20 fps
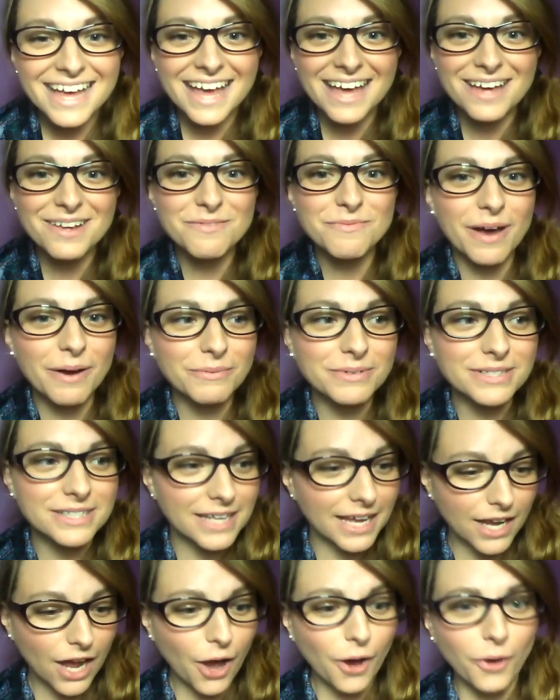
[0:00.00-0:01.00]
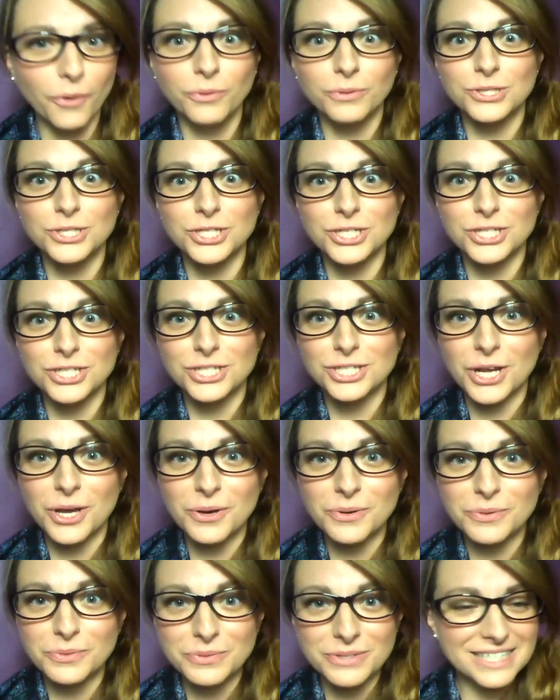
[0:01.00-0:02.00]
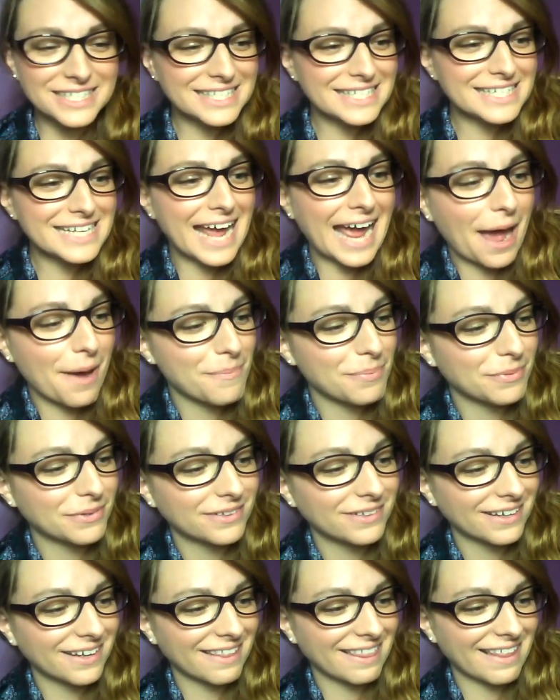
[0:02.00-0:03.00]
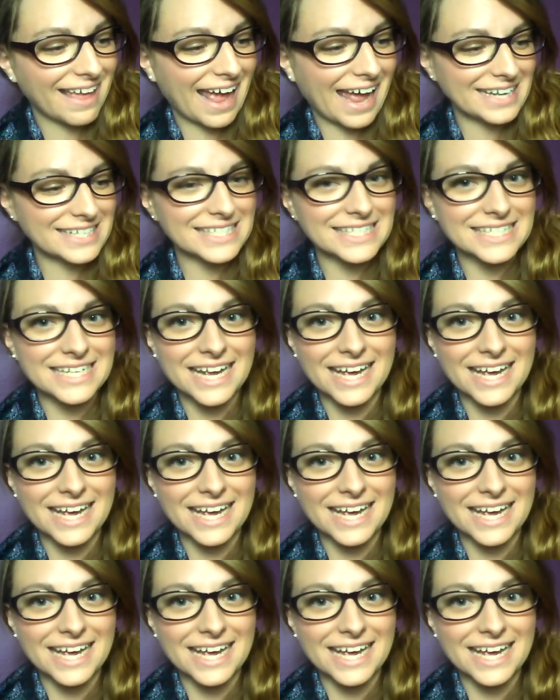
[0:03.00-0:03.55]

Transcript: and I was like, oh shoot, snap, look at that.